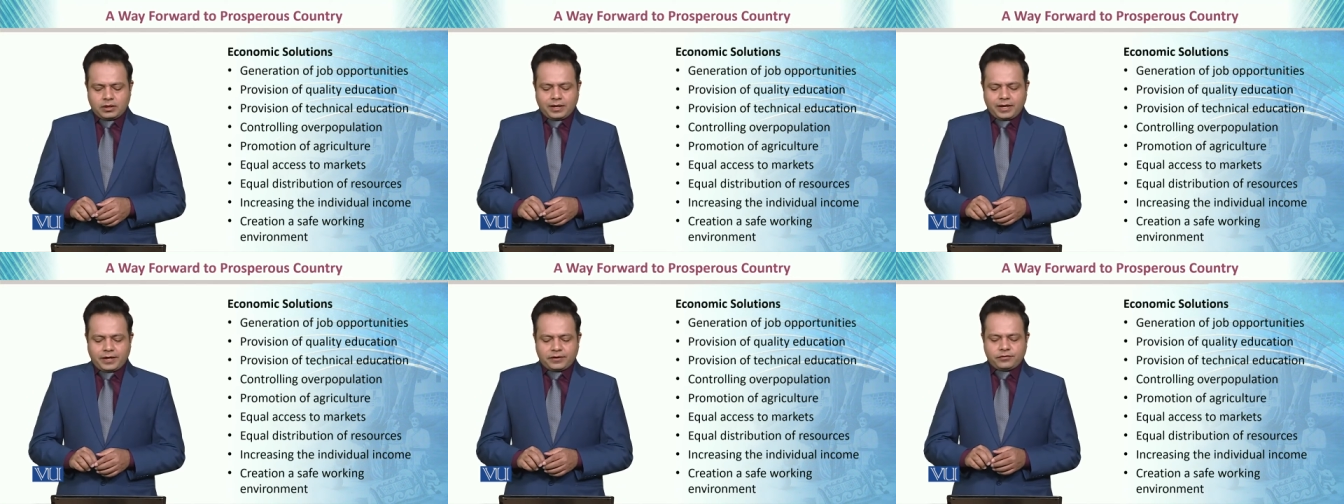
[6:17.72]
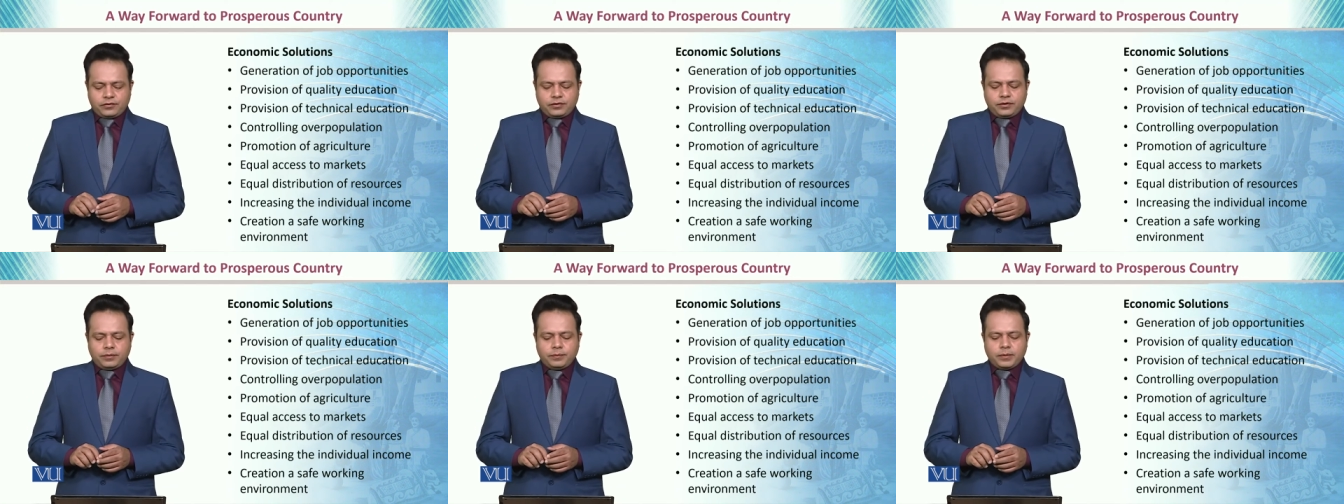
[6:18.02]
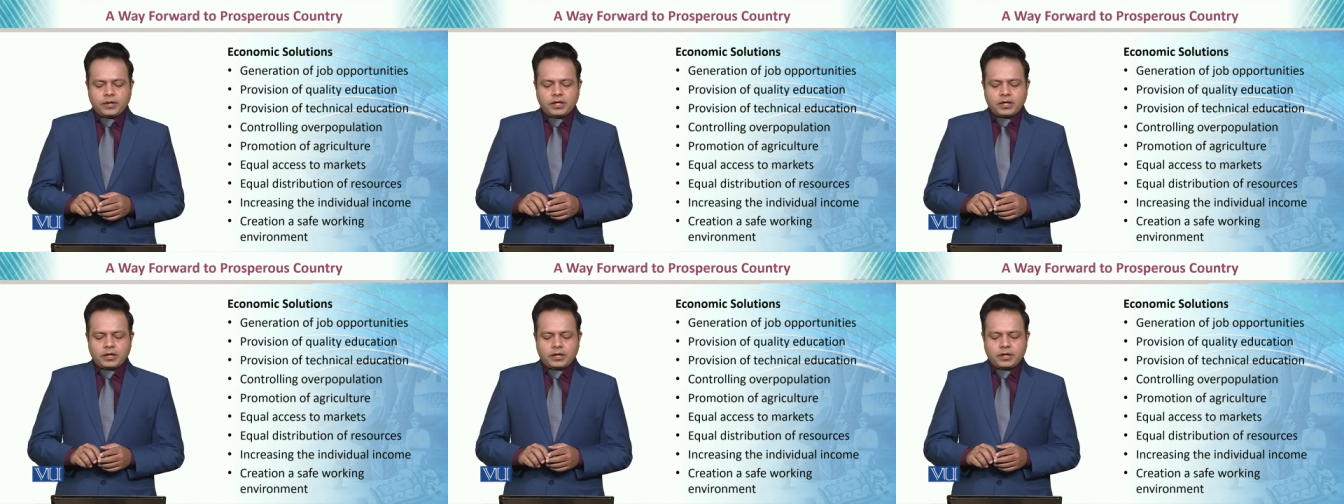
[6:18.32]
and
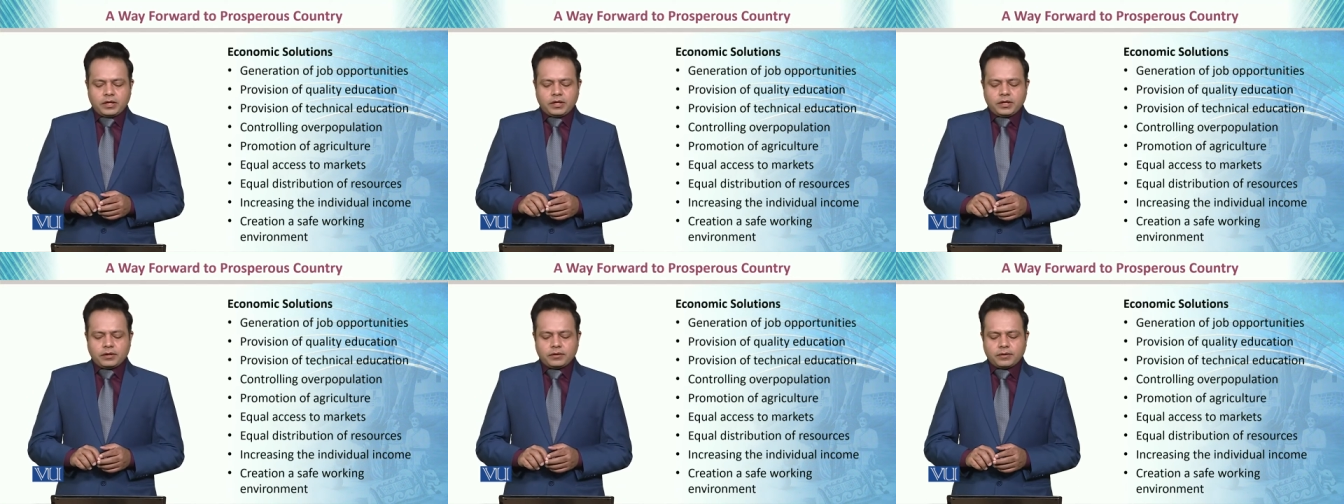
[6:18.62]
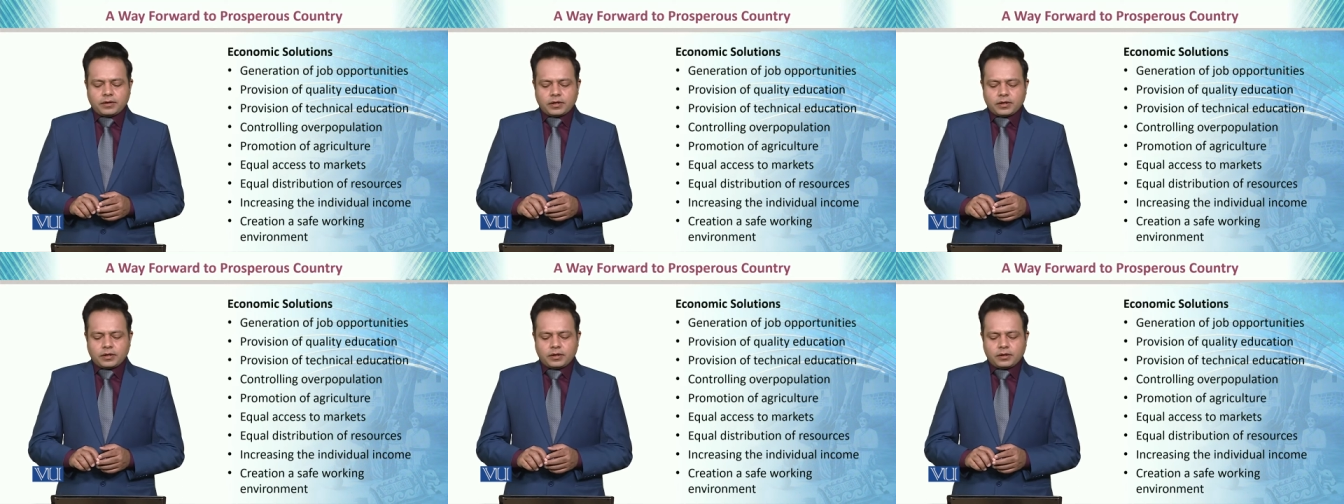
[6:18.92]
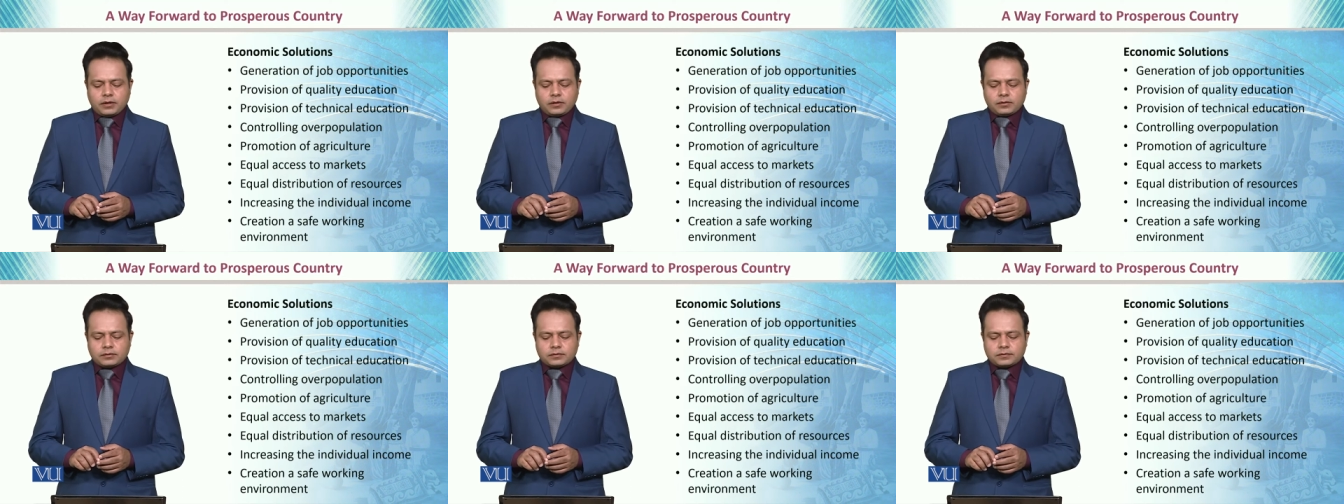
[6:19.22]
similarly
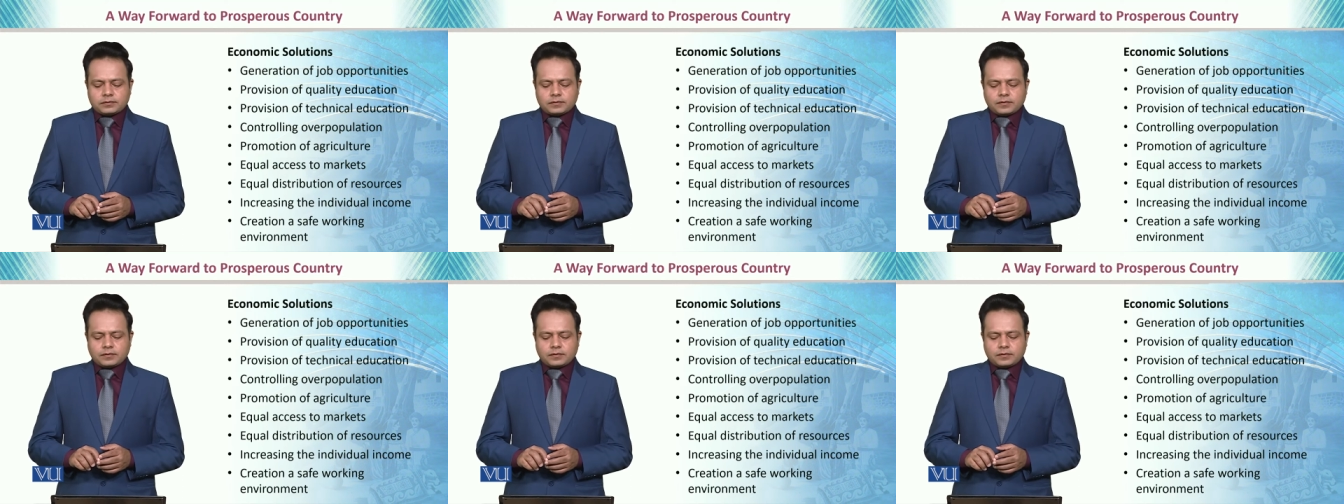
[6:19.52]
uh,